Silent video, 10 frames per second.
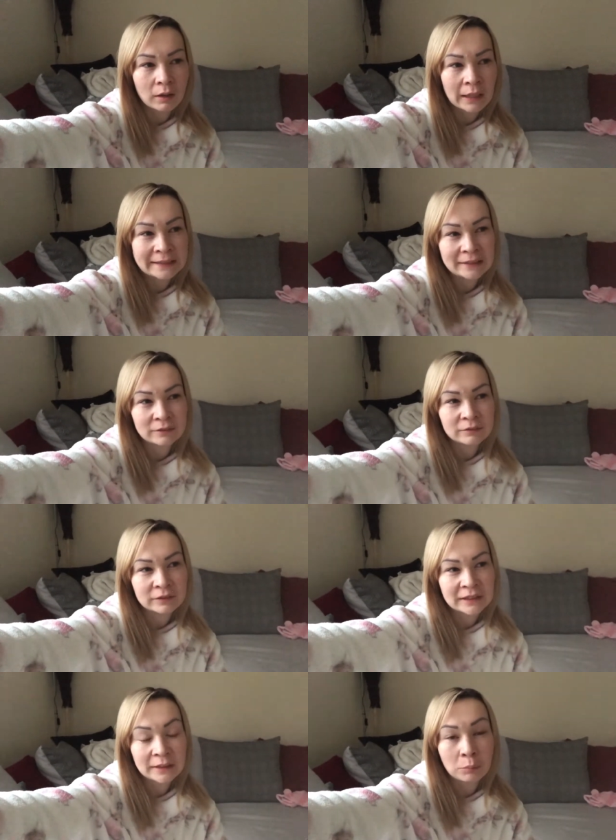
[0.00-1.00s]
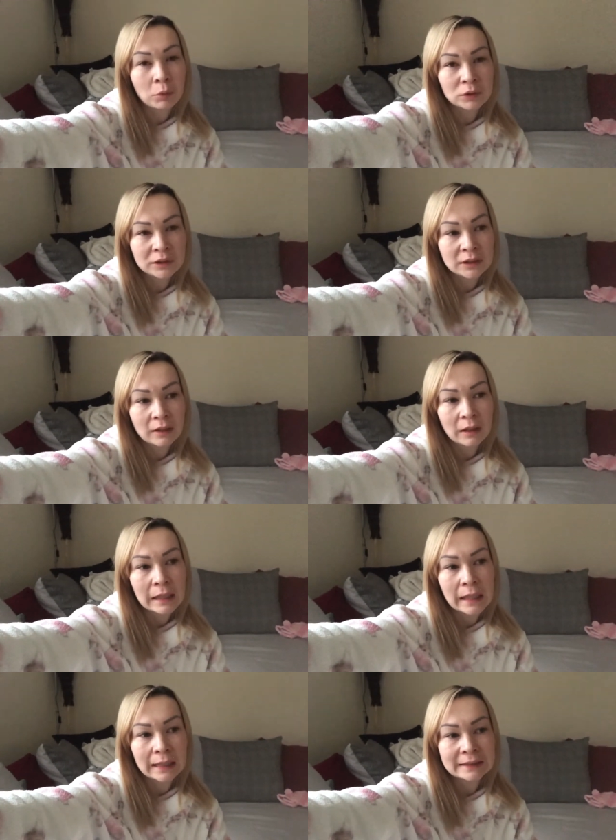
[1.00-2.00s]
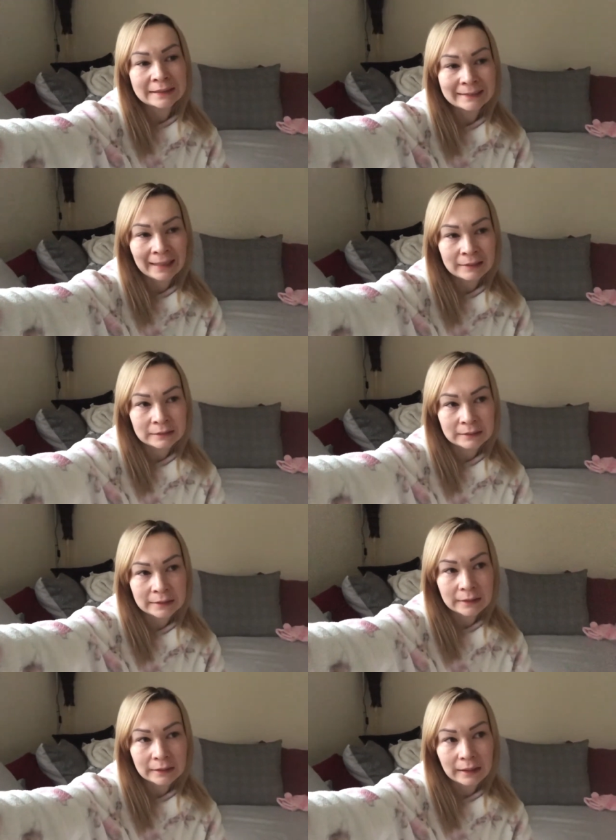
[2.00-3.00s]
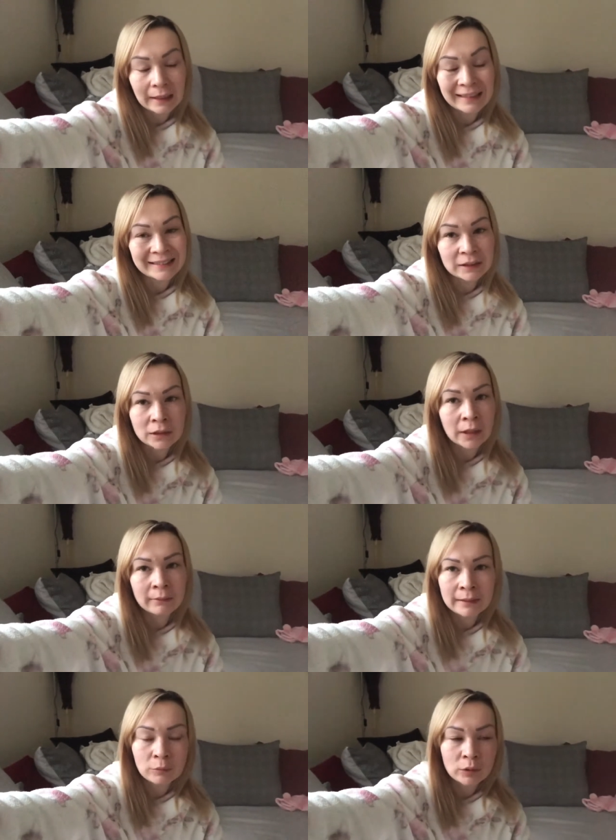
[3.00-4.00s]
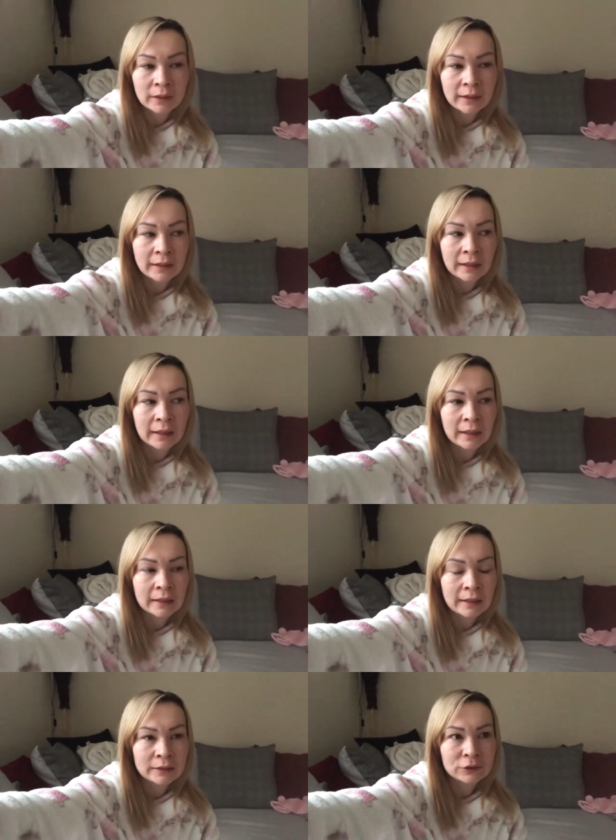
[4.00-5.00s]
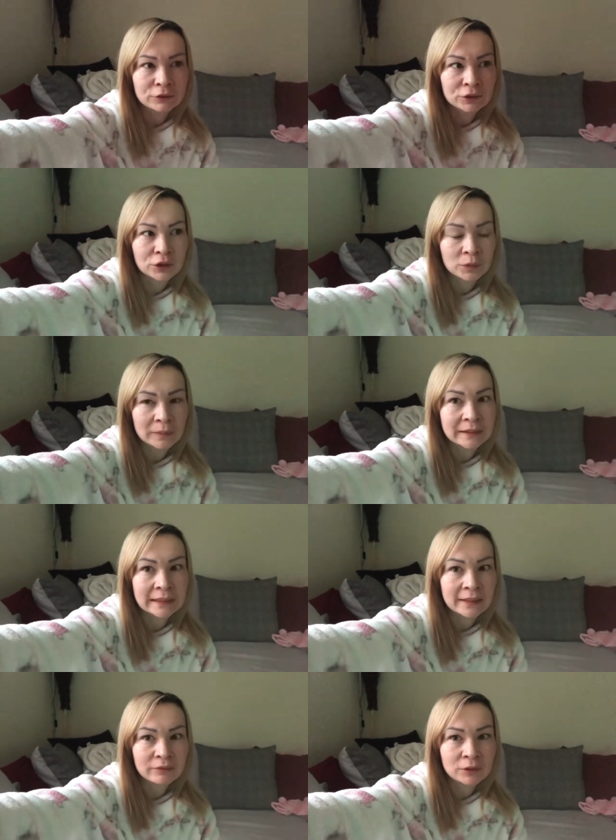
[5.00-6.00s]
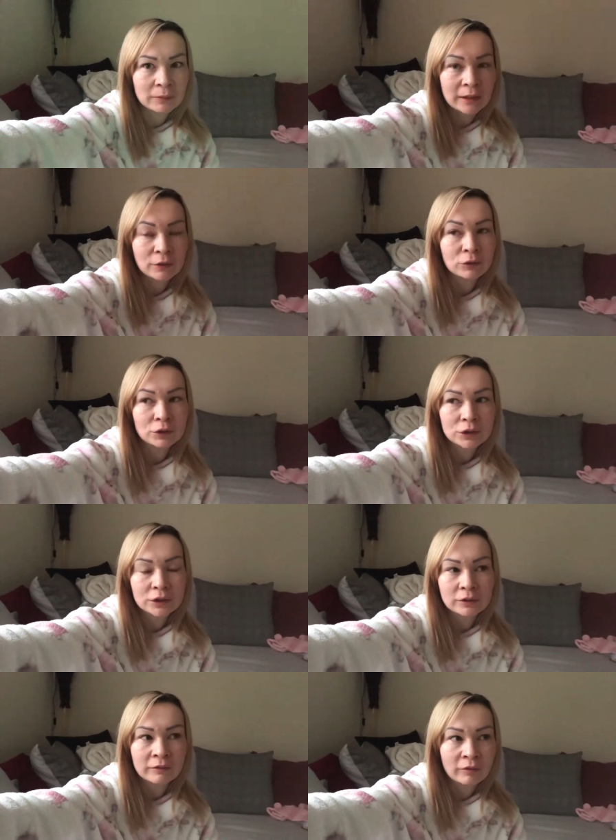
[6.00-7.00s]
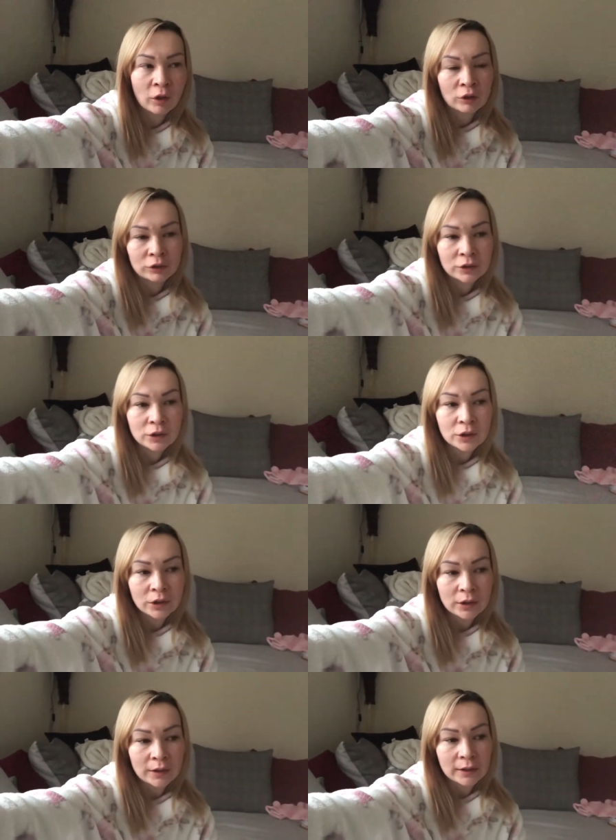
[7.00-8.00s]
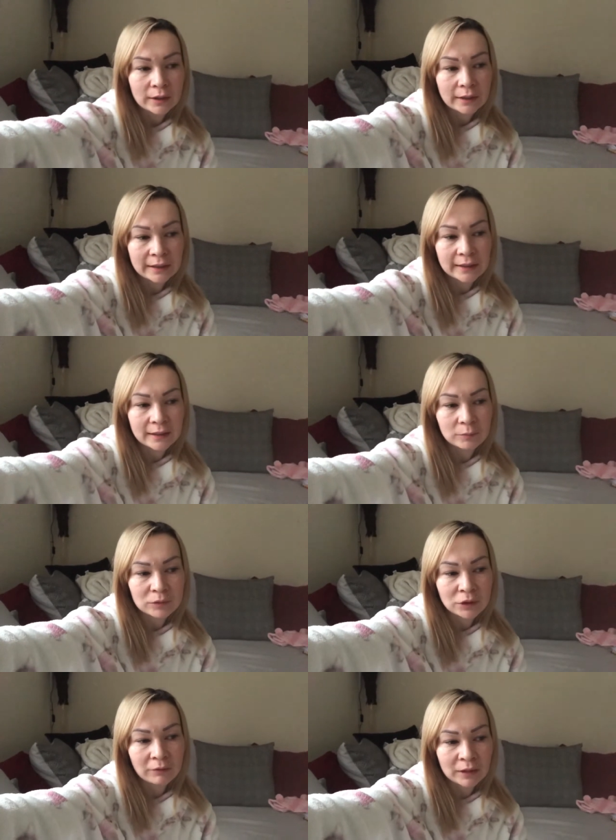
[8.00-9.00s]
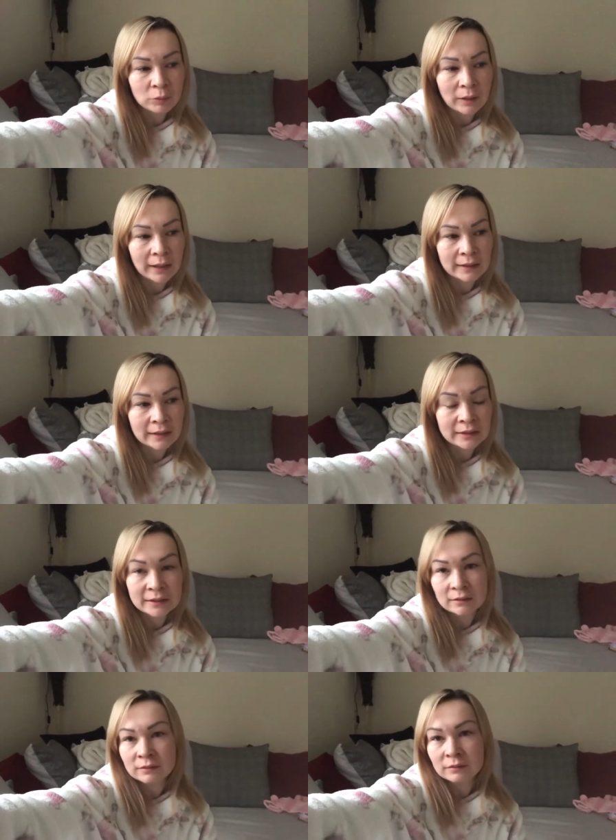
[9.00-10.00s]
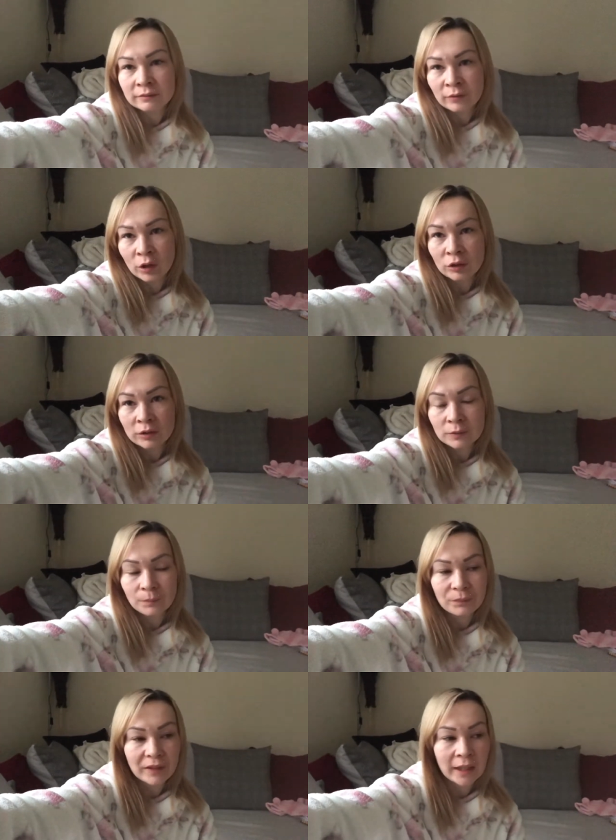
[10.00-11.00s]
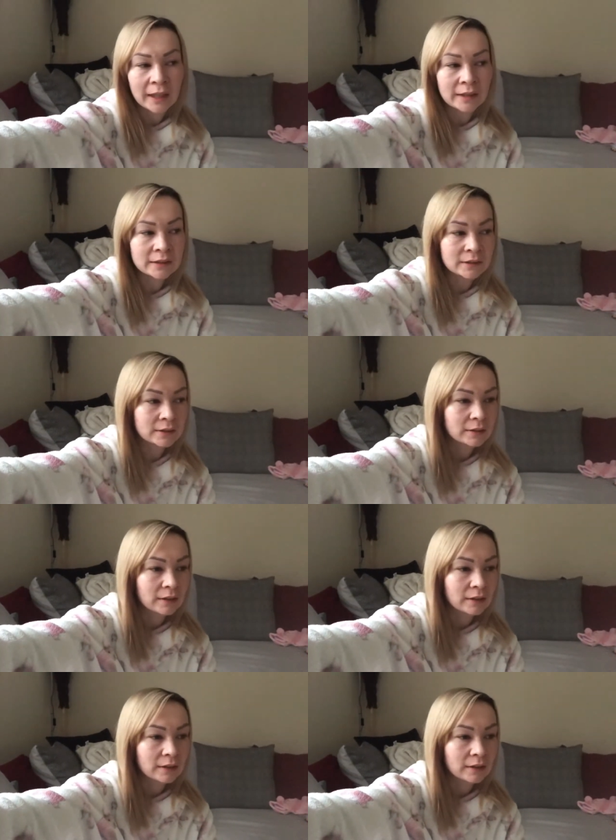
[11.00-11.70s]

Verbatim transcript: I didn't see the point. And secondly, I didn't know anyone there and I sort of got a bit nervous when I thought of vlogging. Um, so that's why I didn't vlog. And